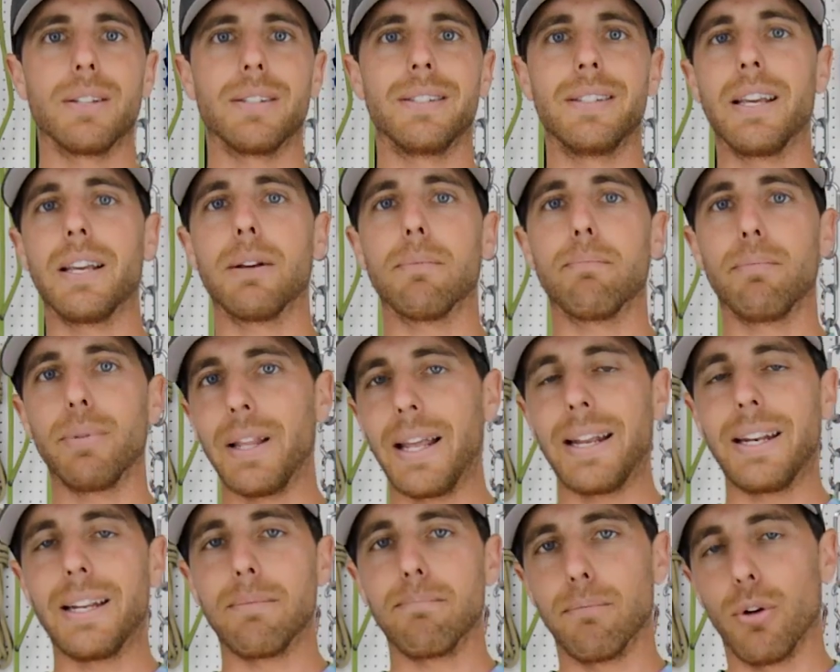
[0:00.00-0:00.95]

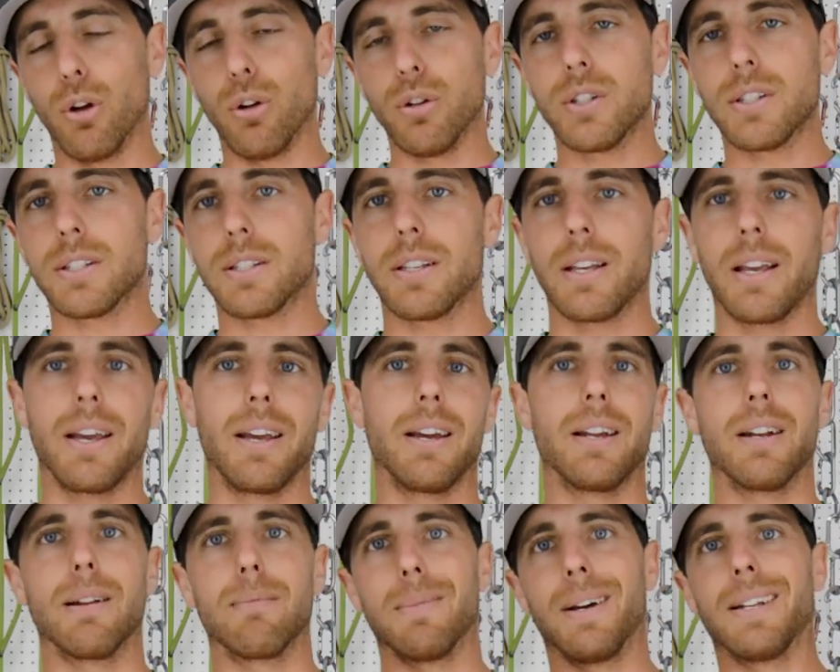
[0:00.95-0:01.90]
zinc-plated bolts,
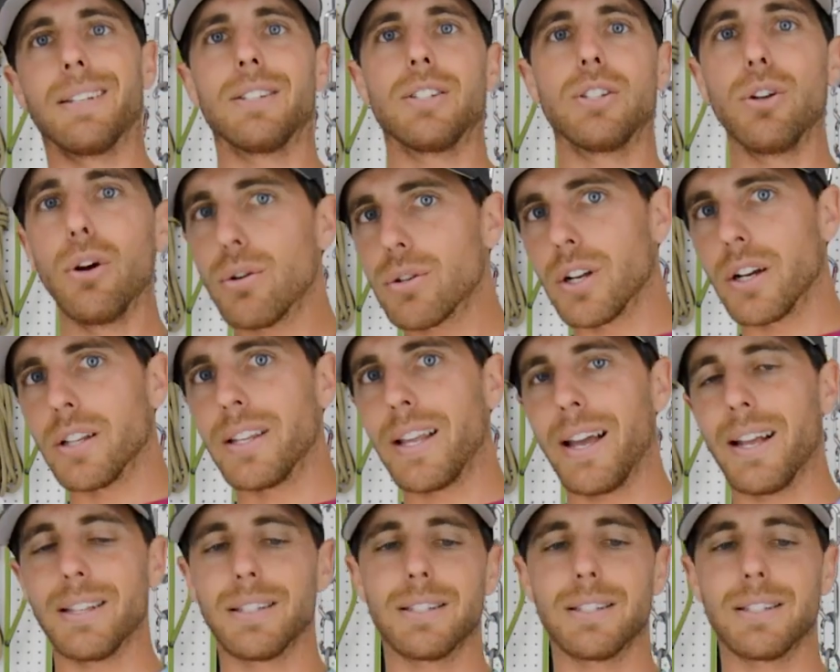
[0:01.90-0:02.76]
and I'm not stoked on that,